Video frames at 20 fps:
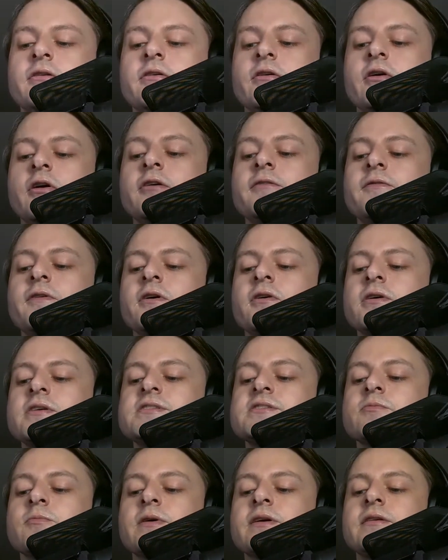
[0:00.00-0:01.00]
Her
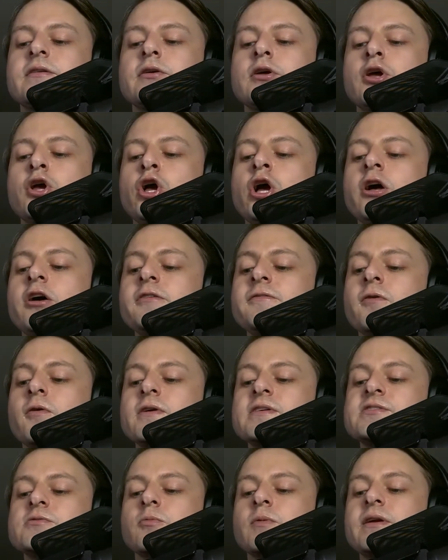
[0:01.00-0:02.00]
voice
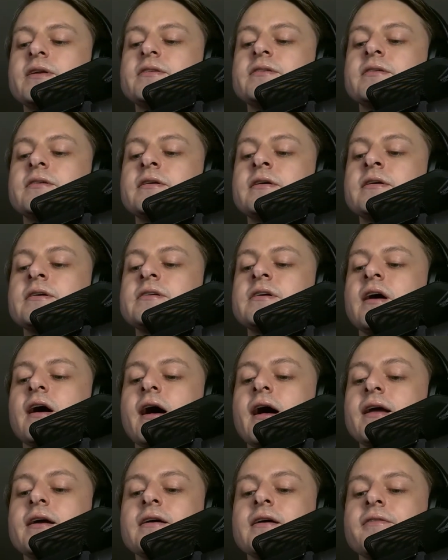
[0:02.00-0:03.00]
went
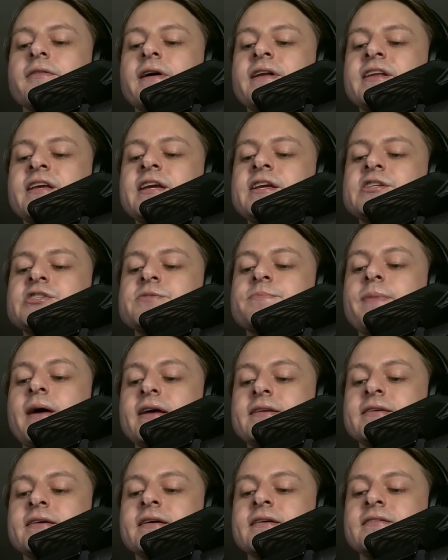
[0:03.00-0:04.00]
higher than each
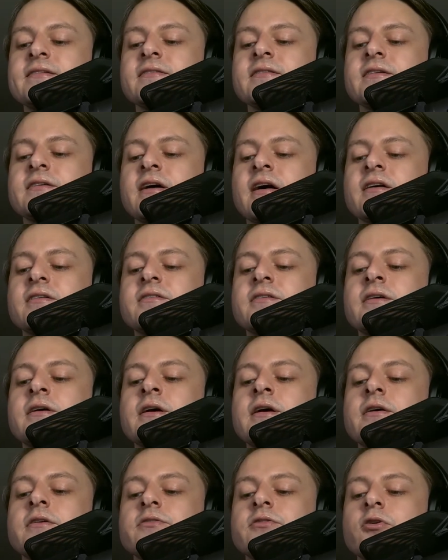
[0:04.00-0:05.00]
better till it got
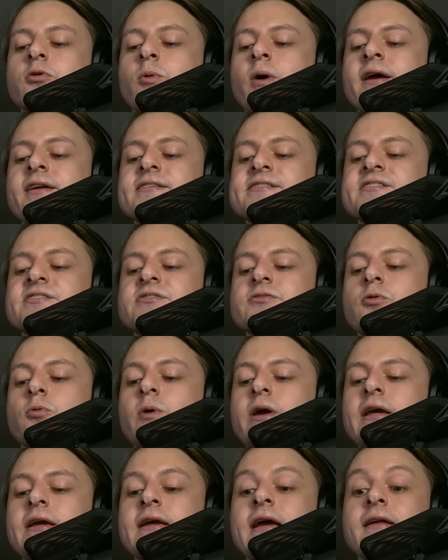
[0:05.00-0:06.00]
to quite a
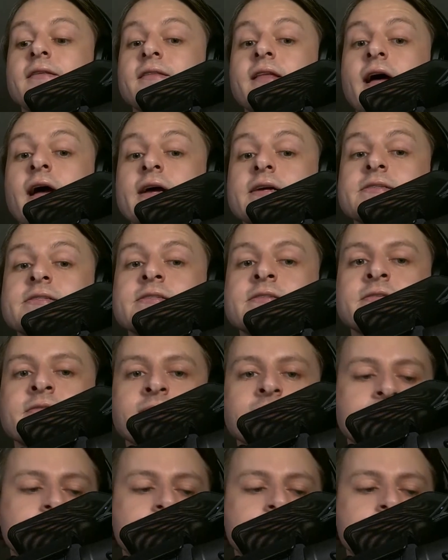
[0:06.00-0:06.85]
squeak at last.